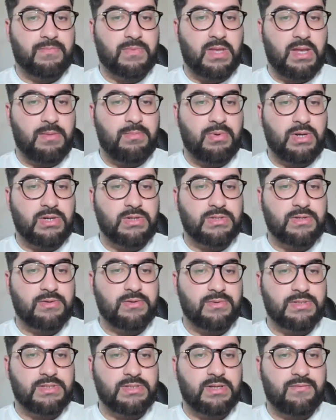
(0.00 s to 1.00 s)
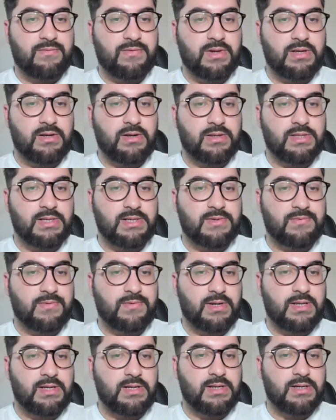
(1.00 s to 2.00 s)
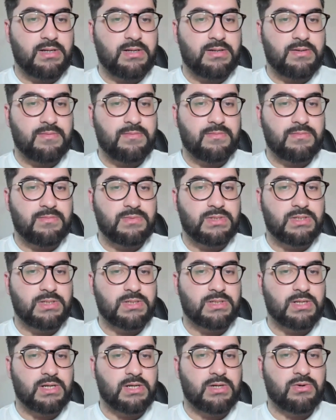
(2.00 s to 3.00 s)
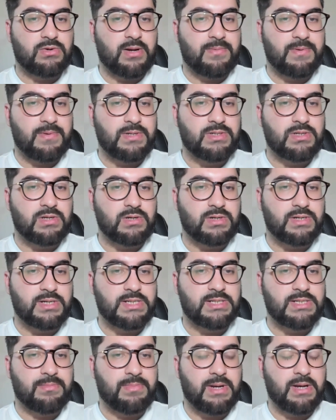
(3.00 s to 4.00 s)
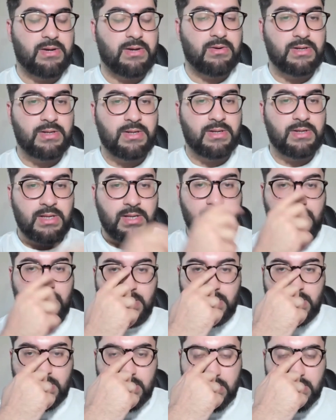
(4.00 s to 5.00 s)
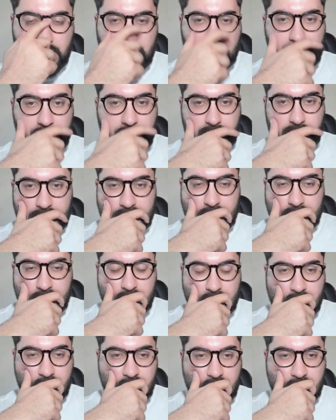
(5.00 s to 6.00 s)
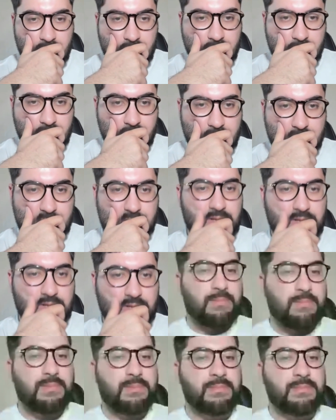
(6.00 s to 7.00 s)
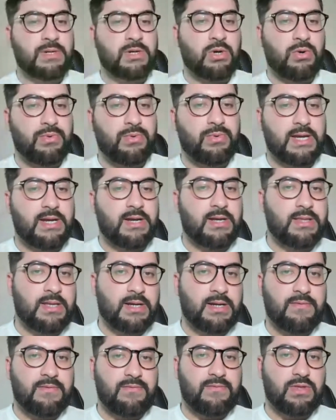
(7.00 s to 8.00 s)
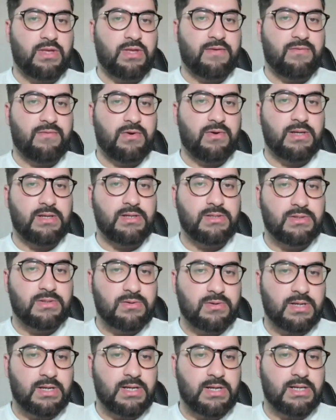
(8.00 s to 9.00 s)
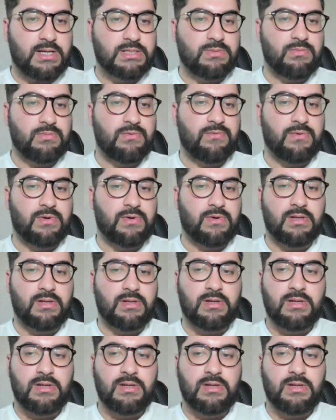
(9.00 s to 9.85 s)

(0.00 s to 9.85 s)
Yeah, Bueno Silva's definitely got this fight. She's got side grappling, she's got decent power. So yeah, I'm gonna go with that for that fight. So yeah, let's move on.